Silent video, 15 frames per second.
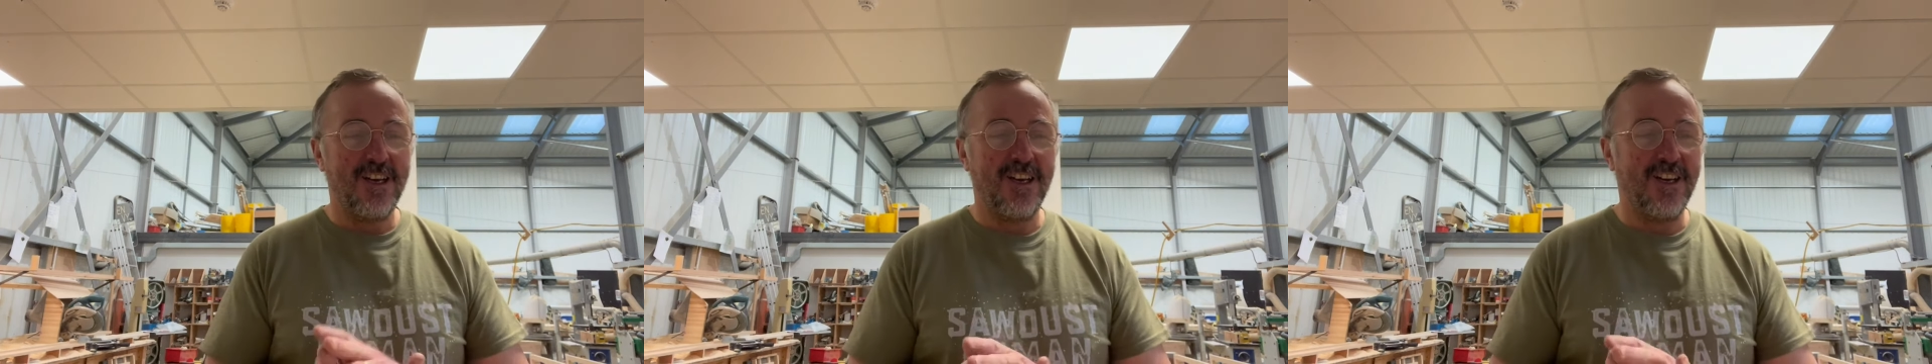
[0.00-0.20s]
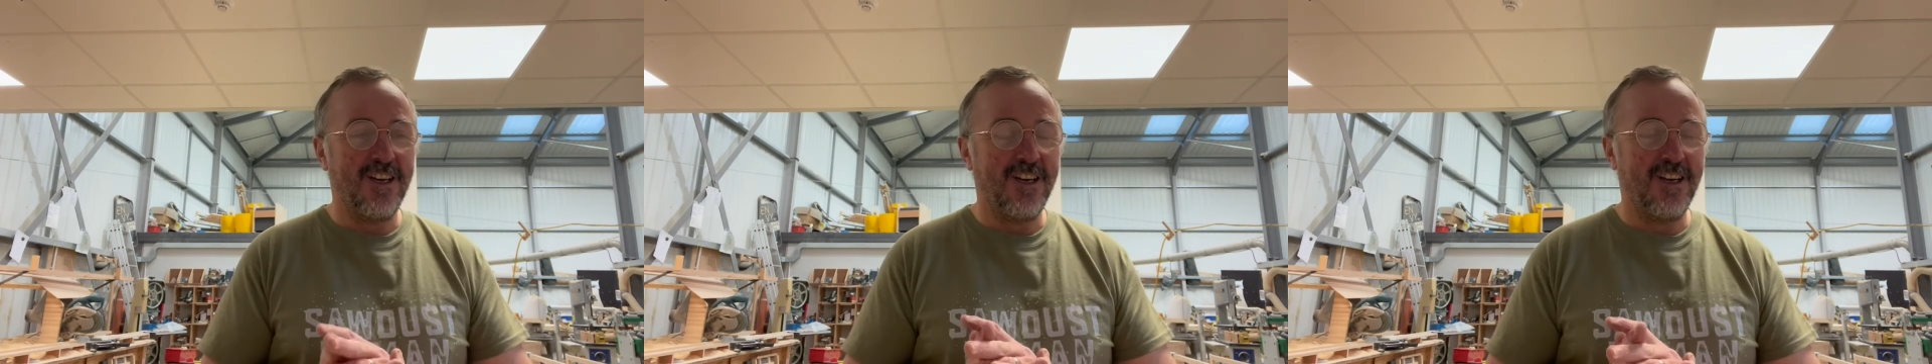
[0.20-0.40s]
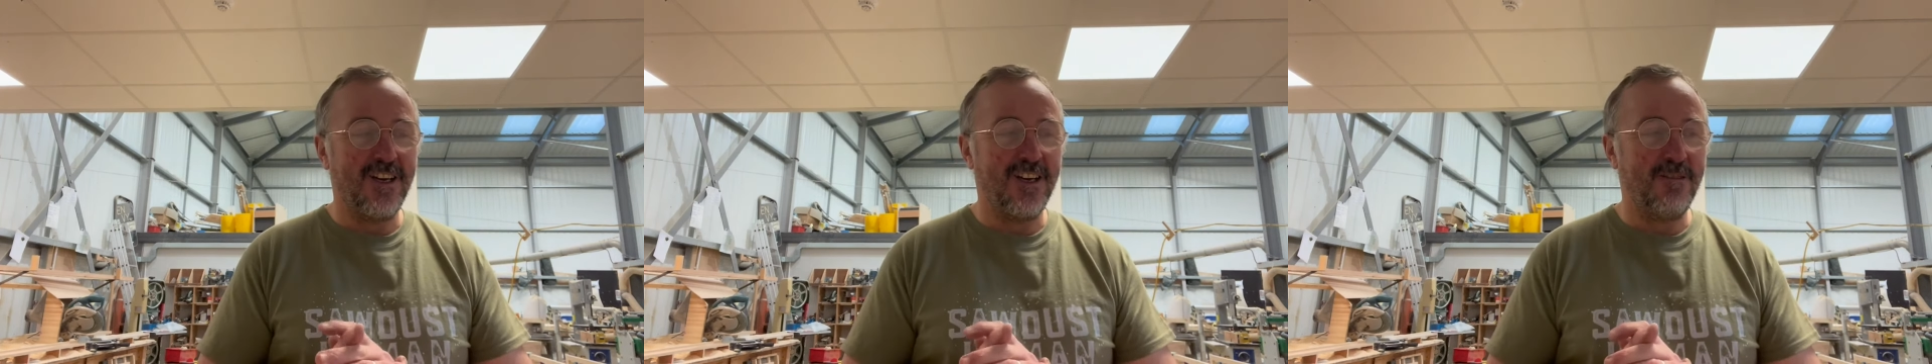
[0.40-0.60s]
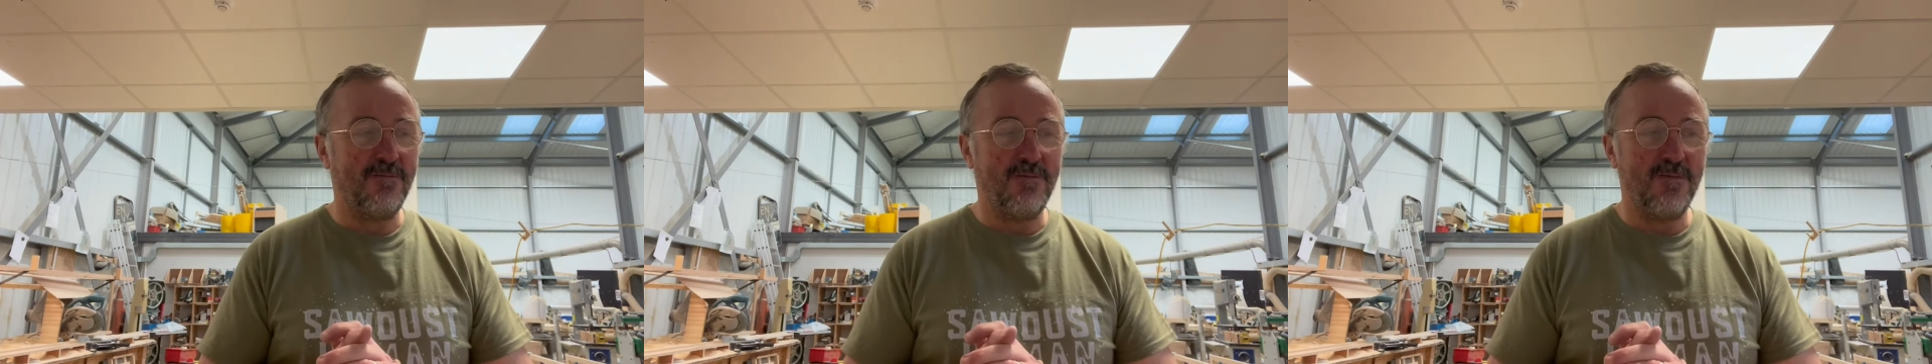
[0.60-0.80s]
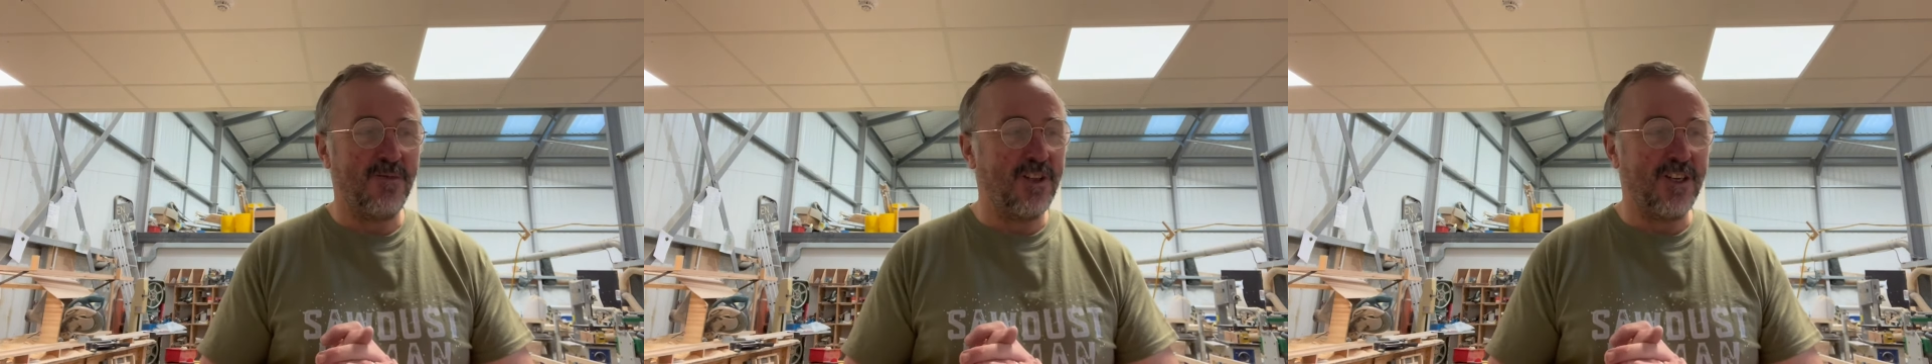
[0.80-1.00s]

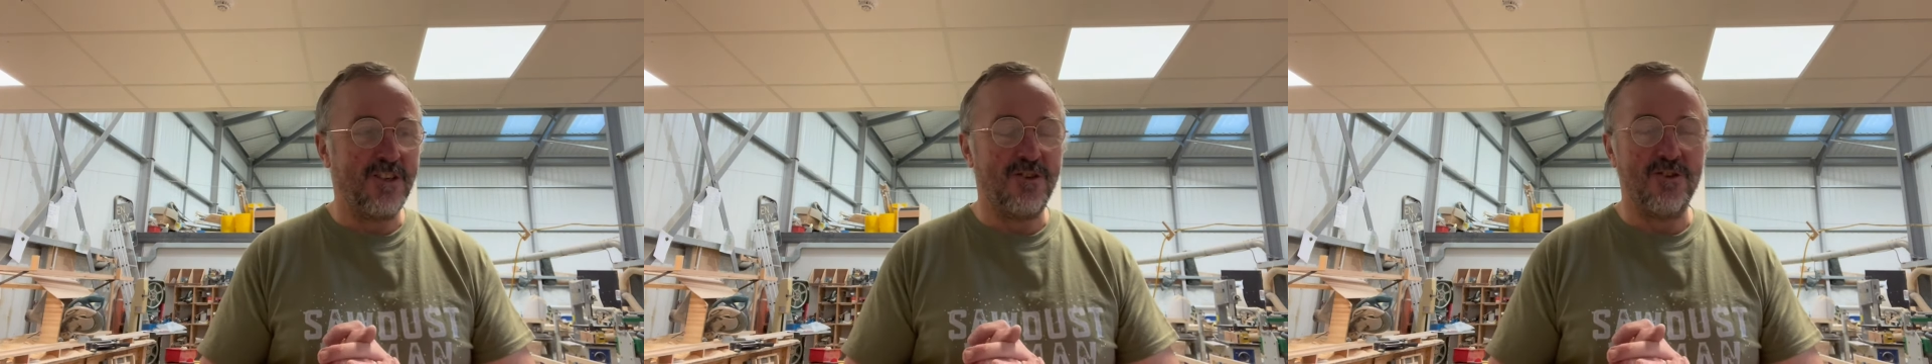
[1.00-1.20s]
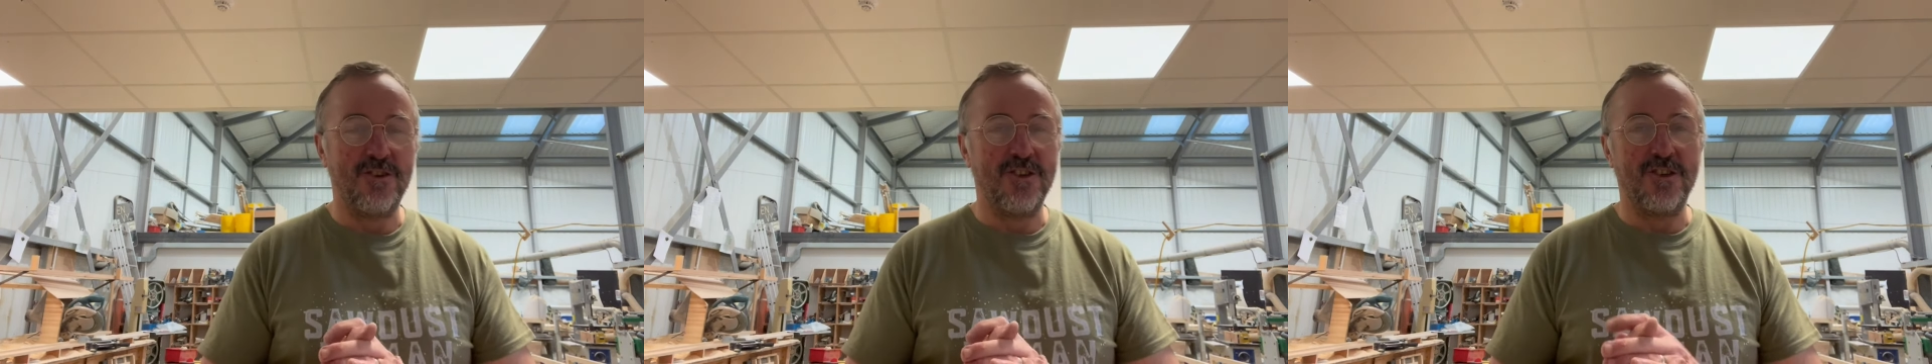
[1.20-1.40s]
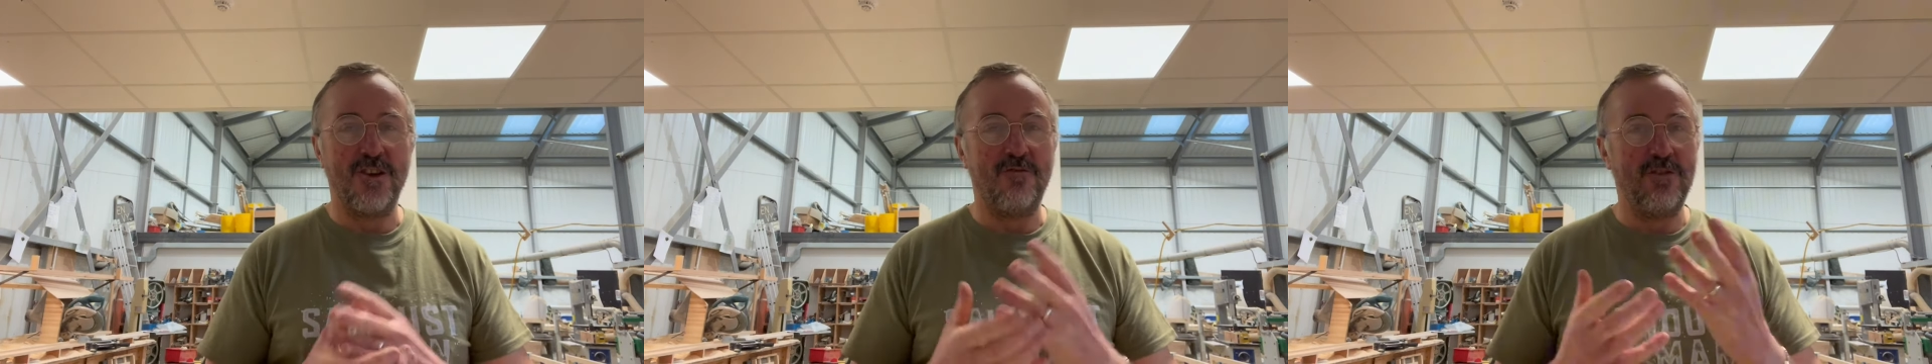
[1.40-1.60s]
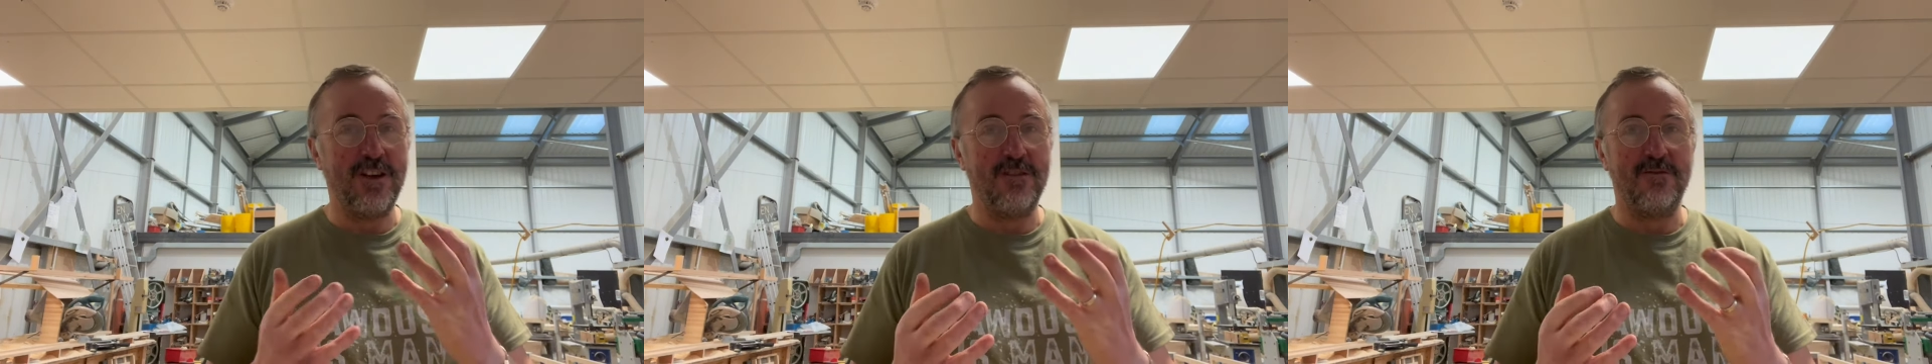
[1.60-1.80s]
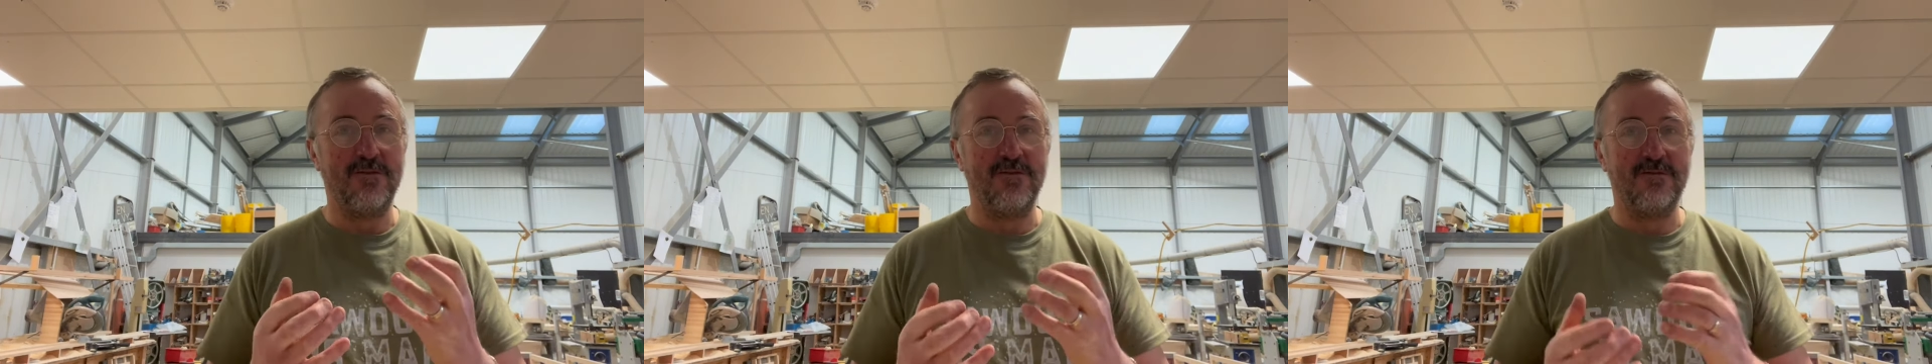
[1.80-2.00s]
It's just
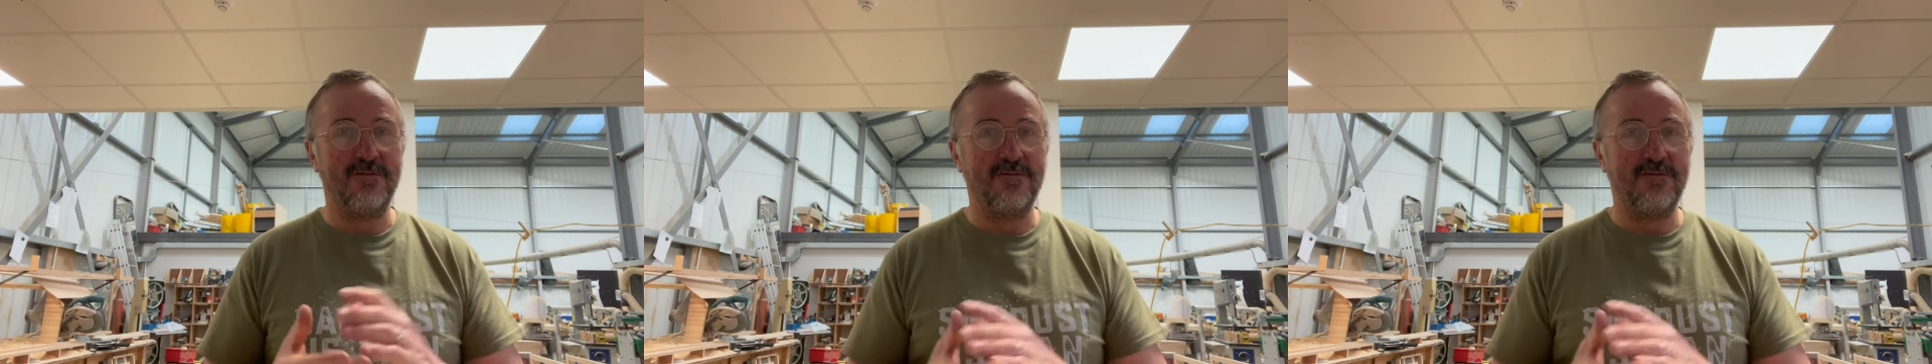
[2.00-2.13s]
surreal.